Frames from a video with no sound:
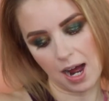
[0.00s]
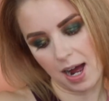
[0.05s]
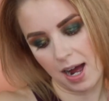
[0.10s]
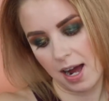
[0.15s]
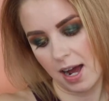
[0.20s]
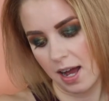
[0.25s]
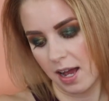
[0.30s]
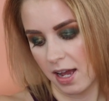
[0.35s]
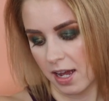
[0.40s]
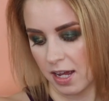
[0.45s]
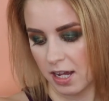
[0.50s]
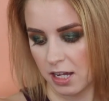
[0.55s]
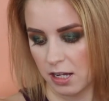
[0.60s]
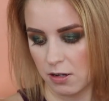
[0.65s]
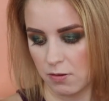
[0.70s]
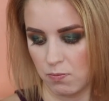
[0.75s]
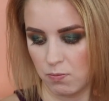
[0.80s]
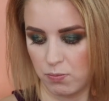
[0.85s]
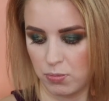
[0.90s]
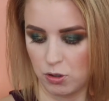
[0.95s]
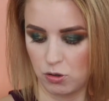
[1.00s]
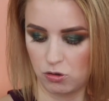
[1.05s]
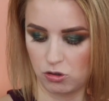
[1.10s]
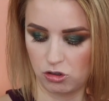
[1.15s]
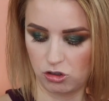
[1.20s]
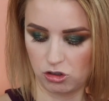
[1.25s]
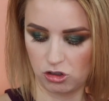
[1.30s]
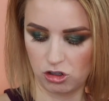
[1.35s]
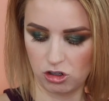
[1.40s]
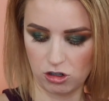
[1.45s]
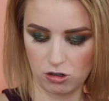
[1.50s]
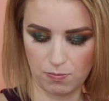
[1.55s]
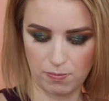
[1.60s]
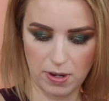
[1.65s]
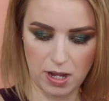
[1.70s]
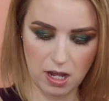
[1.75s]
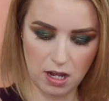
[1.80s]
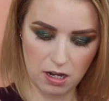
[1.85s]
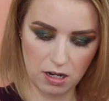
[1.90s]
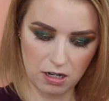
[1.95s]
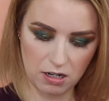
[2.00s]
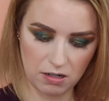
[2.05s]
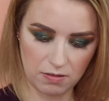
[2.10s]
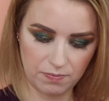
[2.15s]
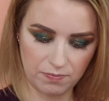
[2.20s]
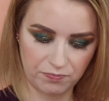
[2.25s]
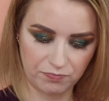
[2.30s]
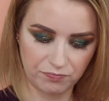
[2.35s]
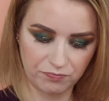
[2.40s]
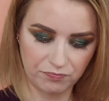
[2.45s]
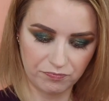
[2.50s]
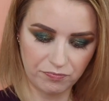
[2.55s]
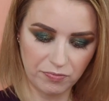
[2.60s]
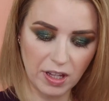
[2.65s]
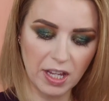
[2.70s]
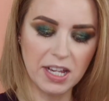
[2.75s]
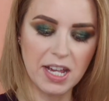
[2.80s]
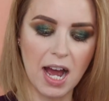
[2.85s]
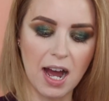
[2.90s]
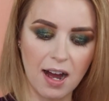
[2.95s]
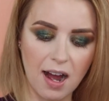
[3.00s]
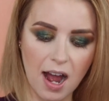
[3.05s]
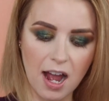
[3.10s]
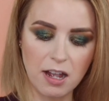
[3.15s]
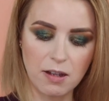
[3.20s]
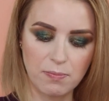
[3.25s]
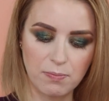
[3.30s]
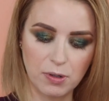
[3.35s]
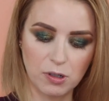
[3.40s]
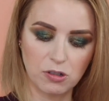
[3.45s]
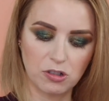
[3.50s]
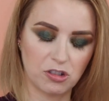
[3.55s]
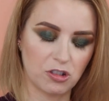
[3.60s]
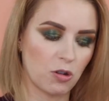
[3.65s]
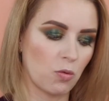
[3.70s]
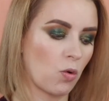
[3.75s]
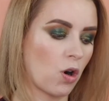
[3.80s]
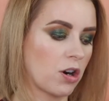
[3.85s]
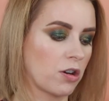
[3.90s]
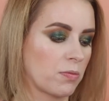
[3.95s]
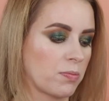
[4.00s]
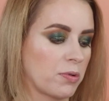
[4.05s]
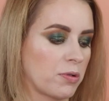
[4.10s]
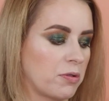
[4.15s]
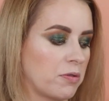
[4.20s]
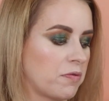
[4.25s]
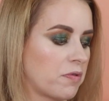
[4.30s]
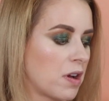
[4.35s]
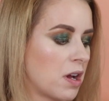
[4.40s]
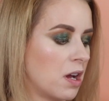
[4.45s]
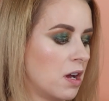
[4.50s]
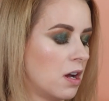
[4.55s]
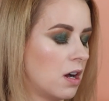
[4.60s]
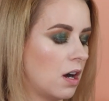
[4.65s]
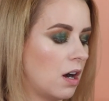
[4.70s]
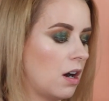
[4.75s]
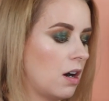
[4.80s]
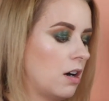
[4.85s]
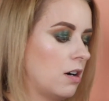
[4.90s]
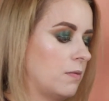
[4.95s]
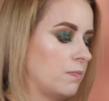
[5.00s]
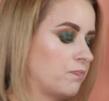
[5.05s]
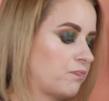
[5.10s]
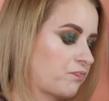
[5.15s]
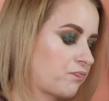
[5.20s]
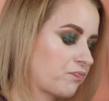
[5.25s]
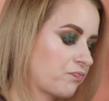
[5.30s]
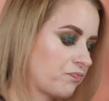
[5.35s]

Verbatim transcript: Eye Booster Pen? Yeah, Eye Booster Waterproof um,